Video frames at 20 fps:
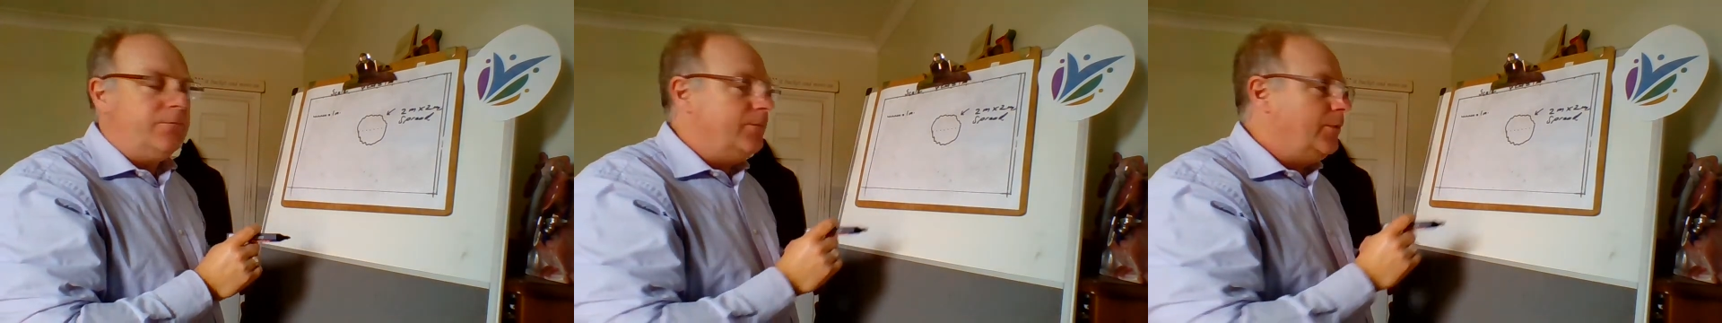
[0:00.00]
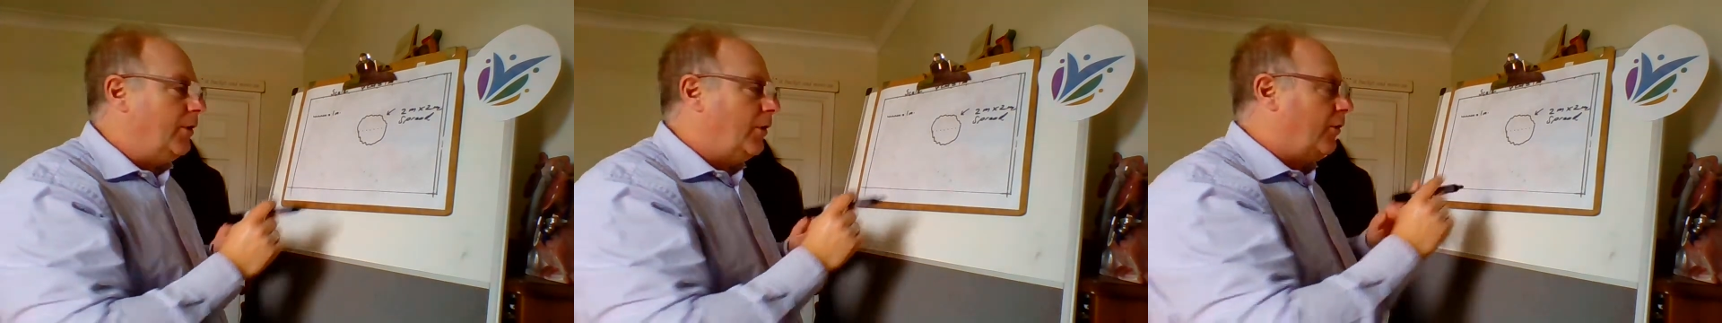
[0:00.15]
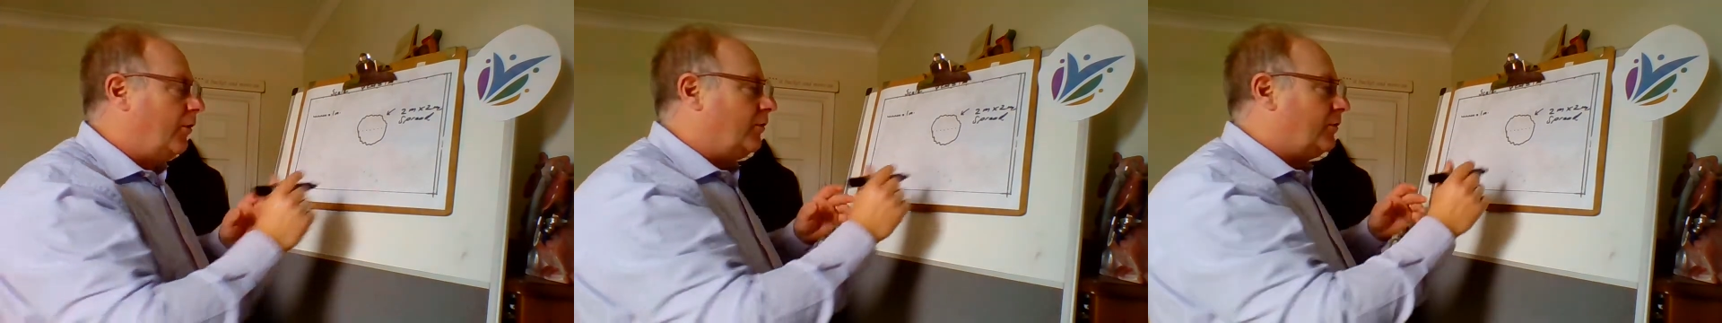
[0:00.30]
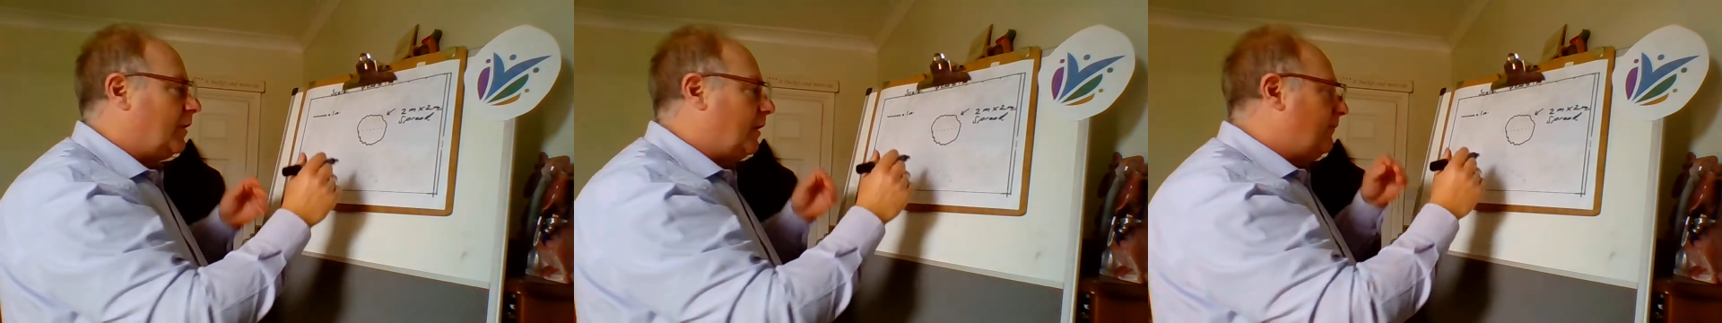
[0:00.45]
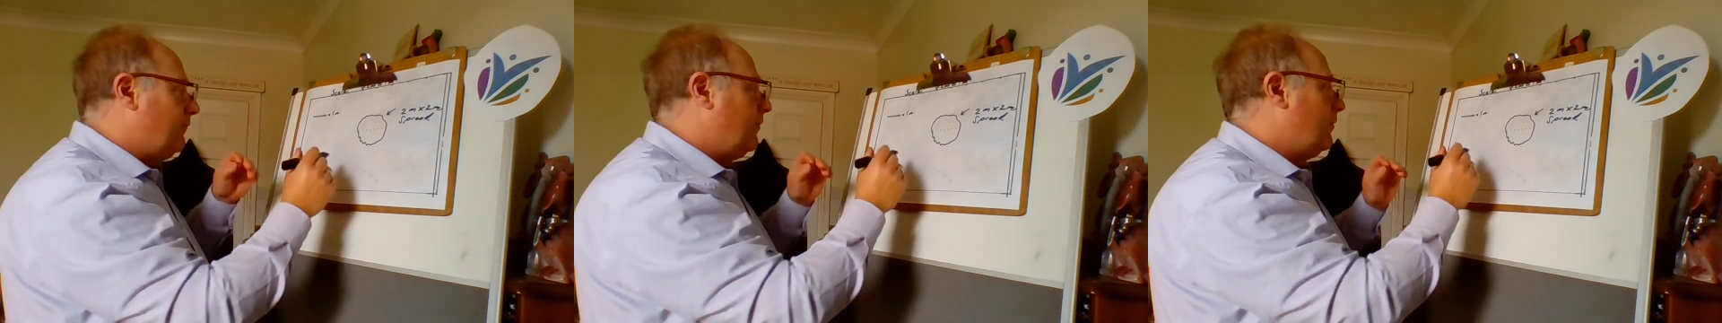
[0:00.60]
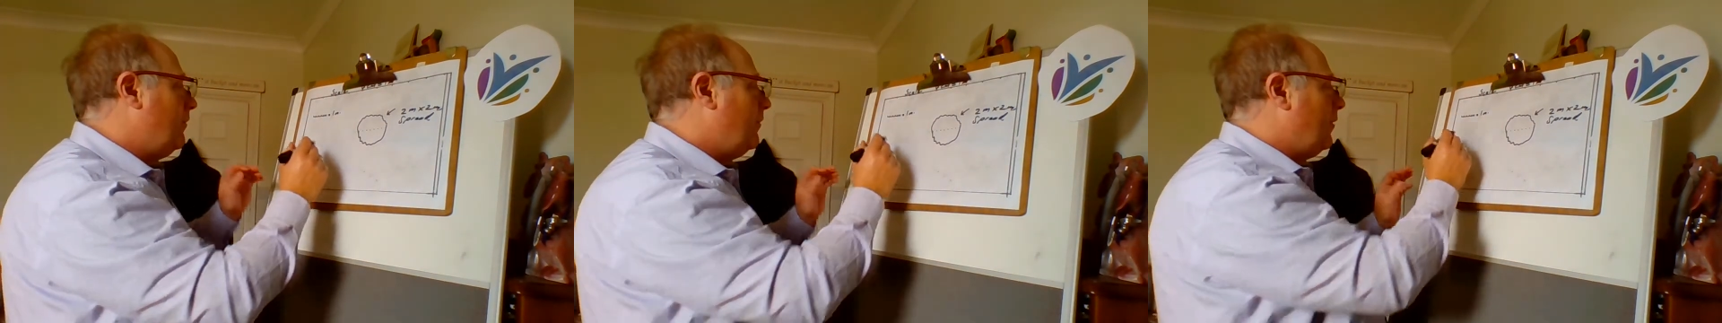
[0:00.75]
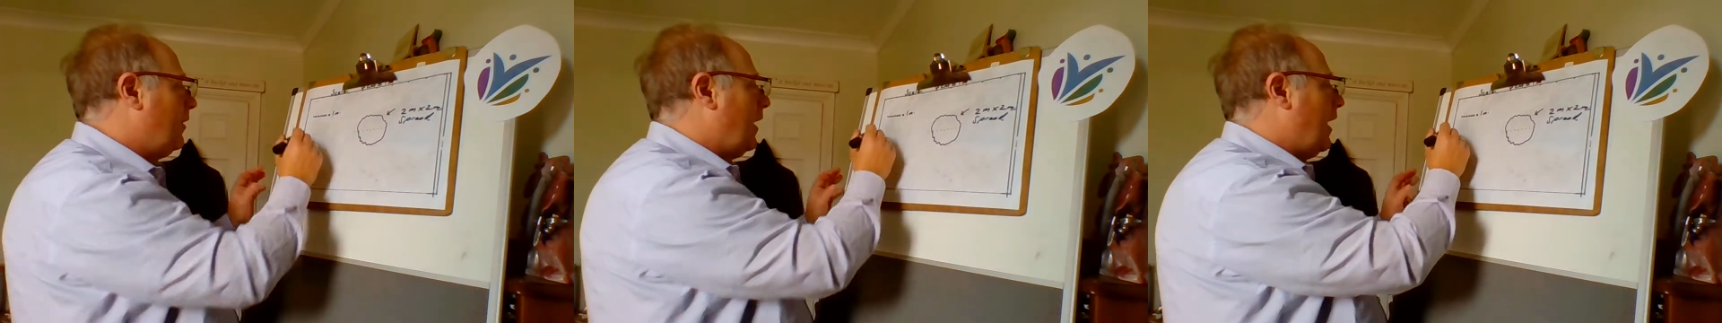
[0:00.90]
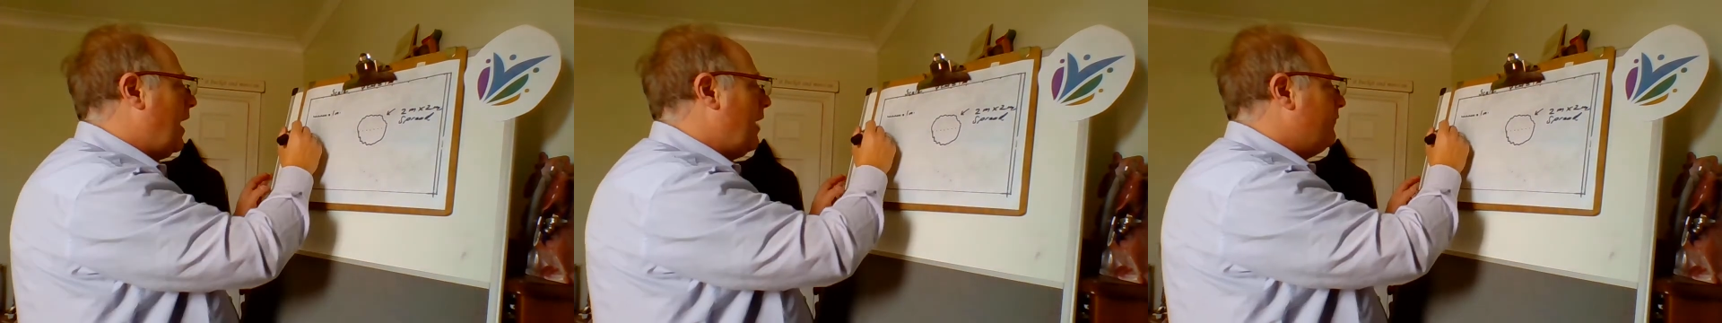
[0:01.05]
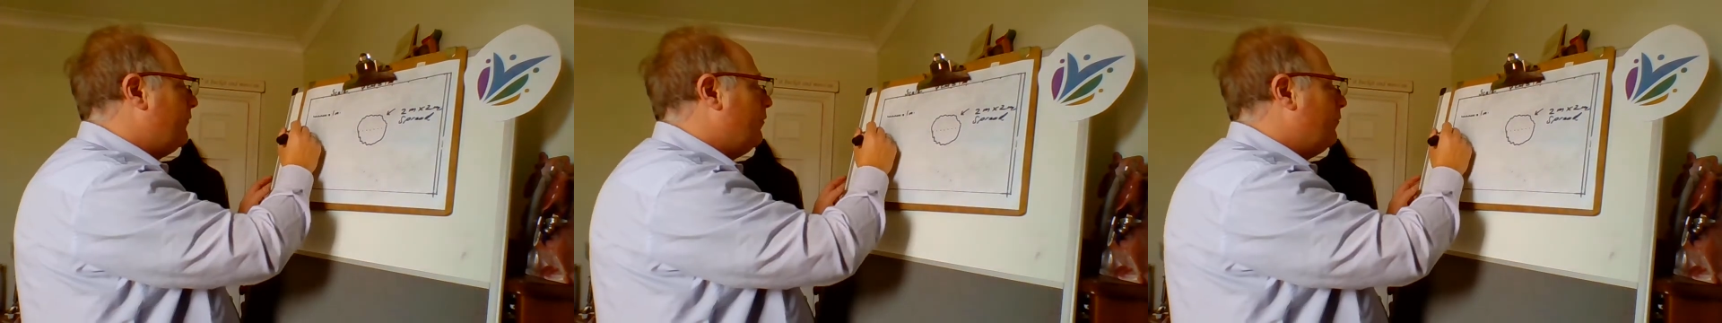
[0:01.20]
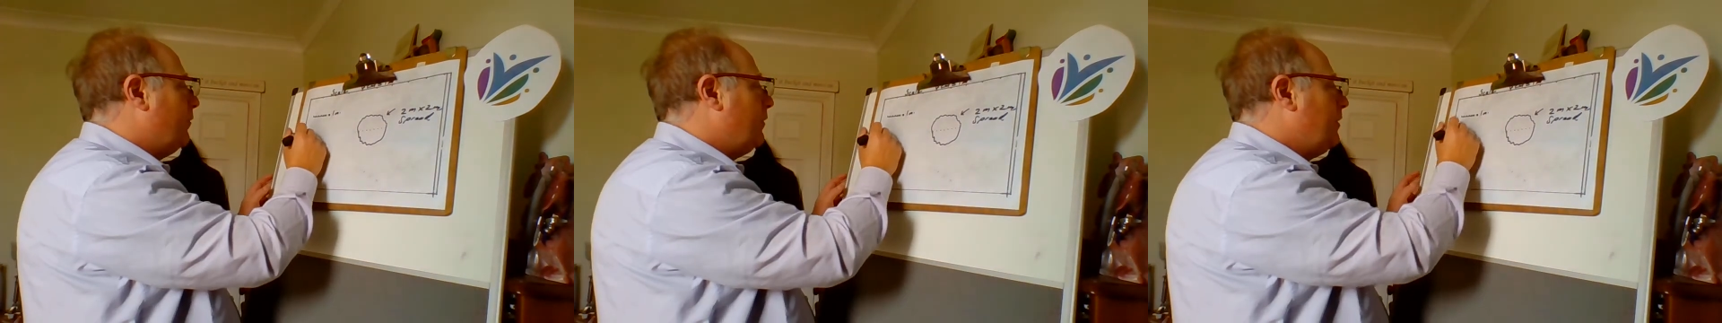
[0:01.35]
Because if you're not
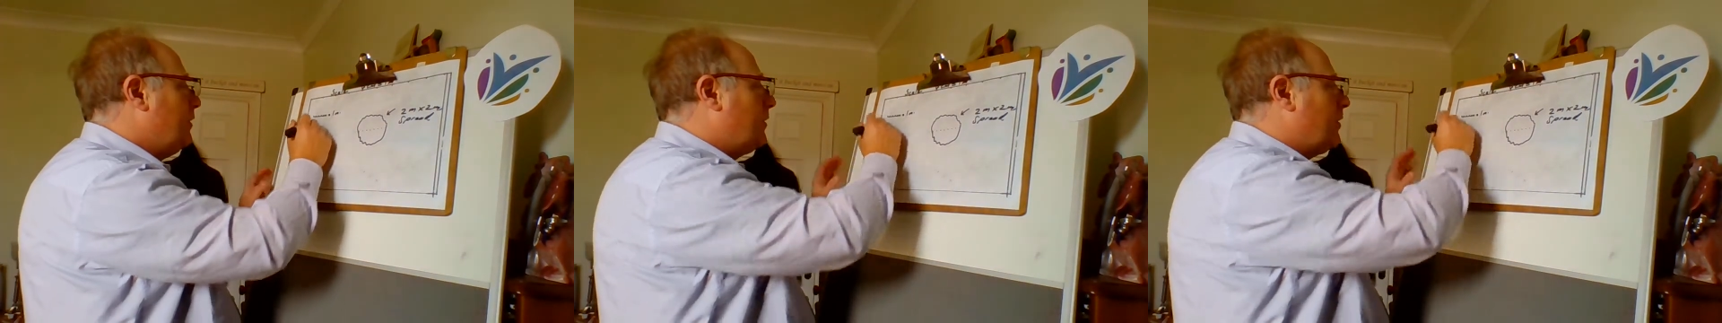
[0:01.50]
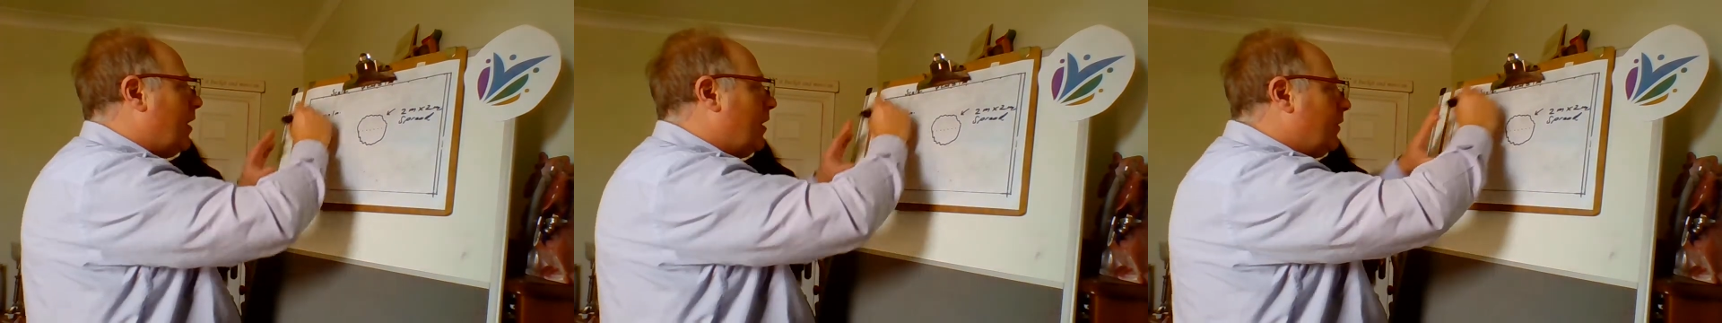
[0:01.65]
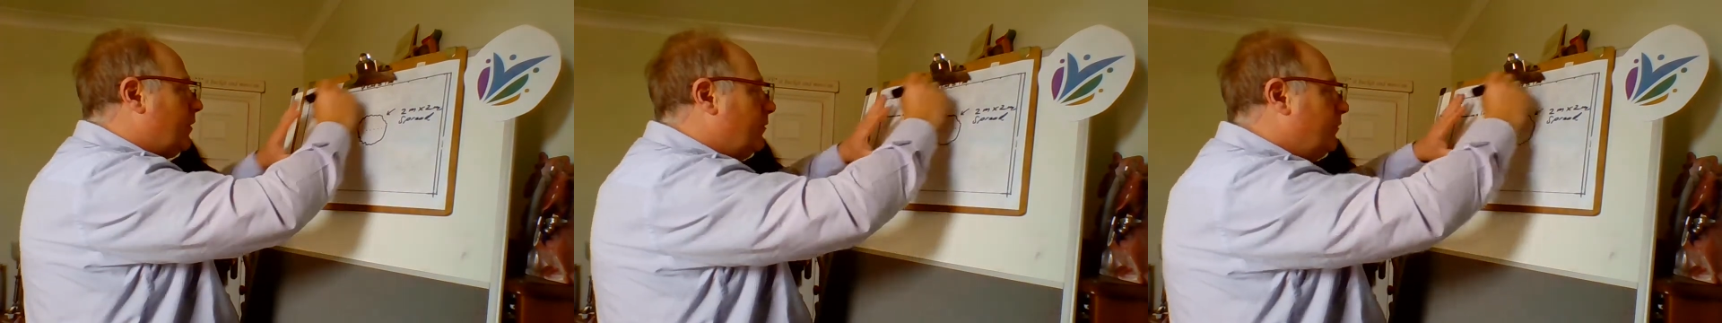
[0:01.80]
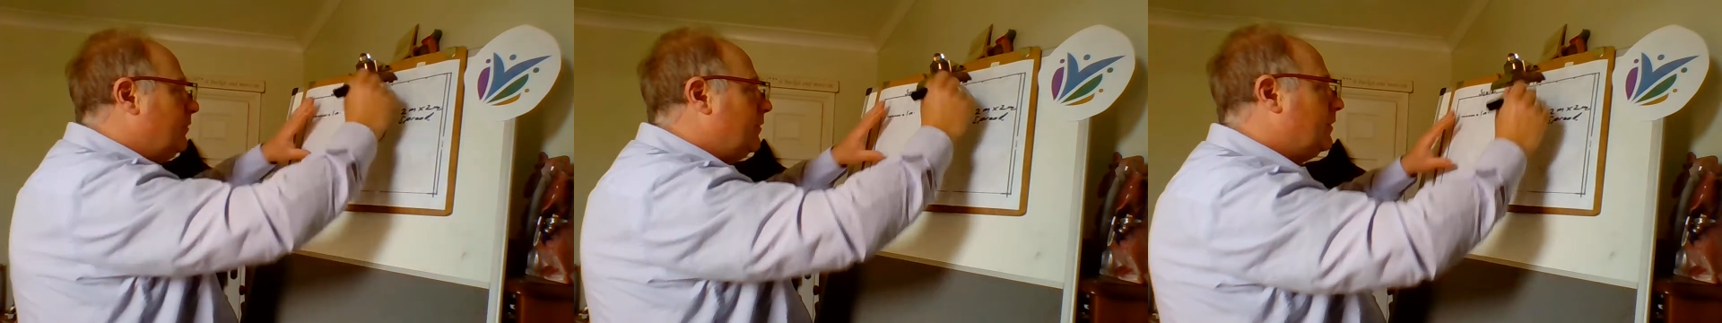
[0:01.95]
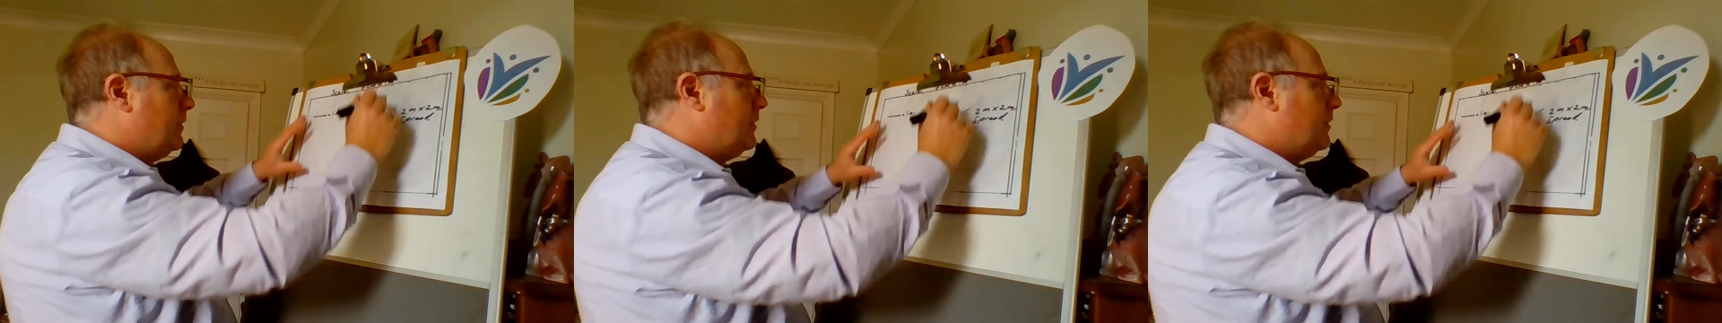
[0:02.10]
careful, when you start doing